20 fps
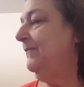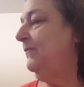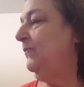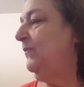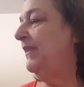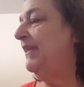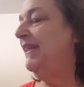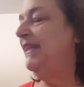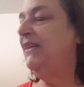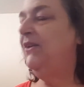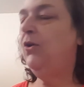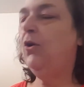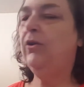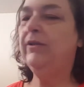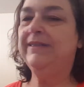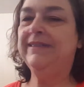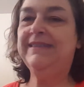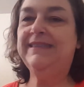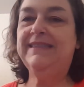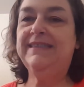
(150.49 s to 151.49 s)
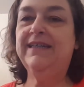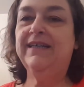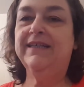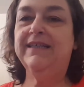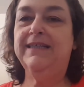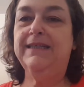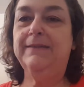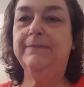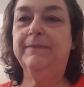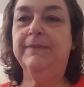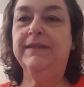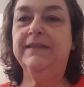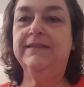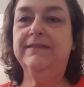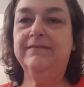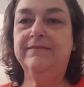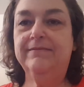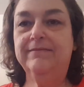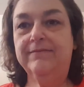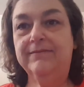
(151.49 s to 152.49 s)
Well, they call it a Snuggie, but
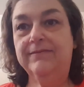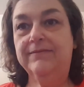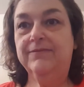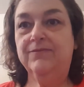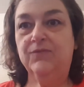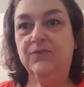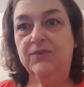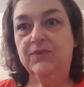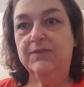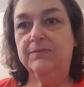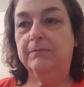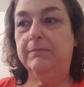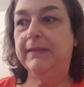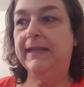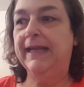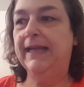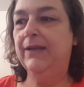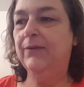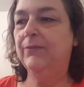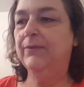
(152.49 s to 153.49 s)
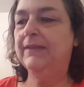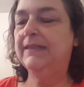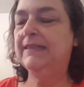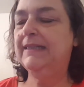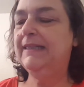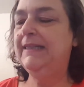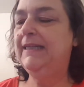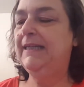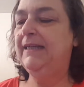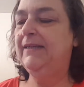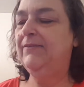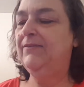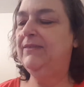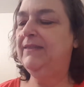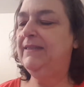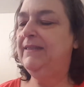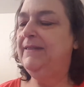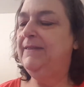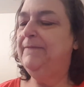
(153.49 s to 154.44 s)
it was a blanket with sleeves.